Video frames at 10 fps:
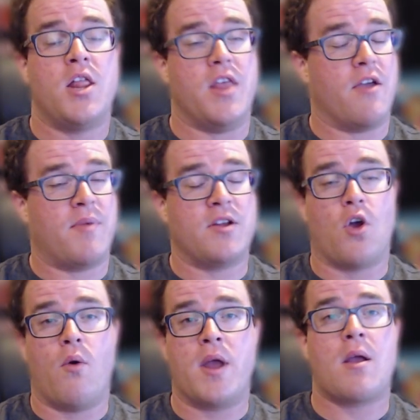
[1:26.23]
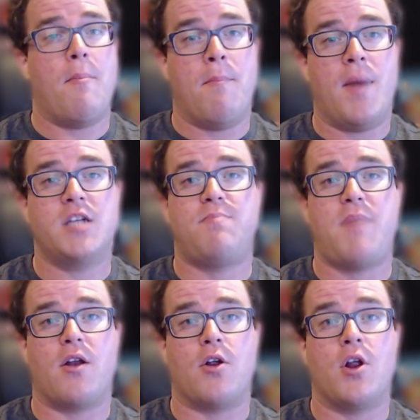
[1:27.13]
they have been going much
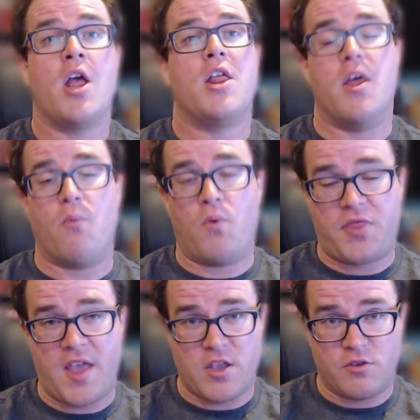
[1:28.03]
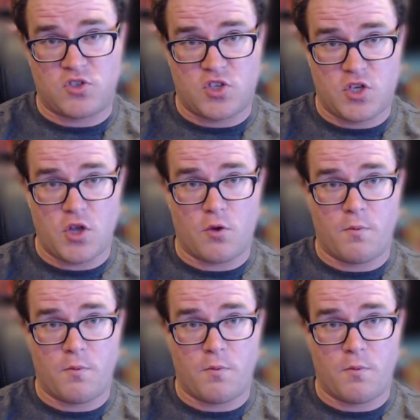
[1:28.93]
better than what they used to do.